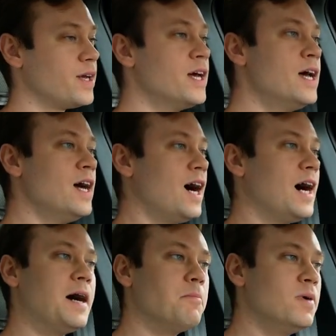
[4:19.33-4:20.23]
But,
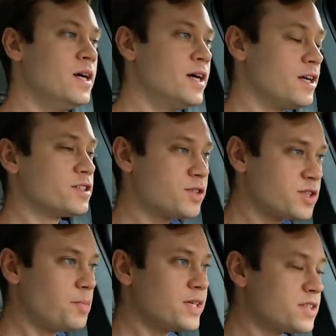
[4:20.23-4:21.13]
um, you know, so there's
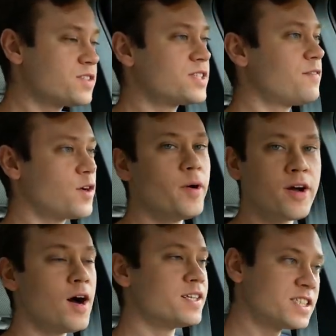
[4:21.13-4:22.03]
a bunch of stuff
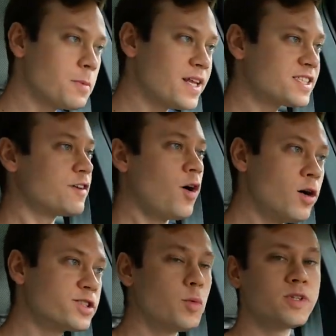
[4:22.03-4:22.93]
going on. Some of that stuff
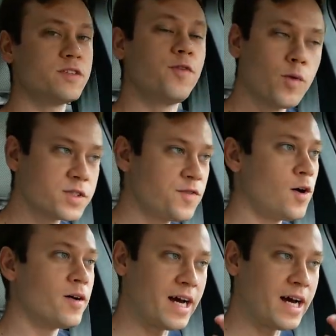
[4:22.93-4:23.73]
also wasn't Ford's fault.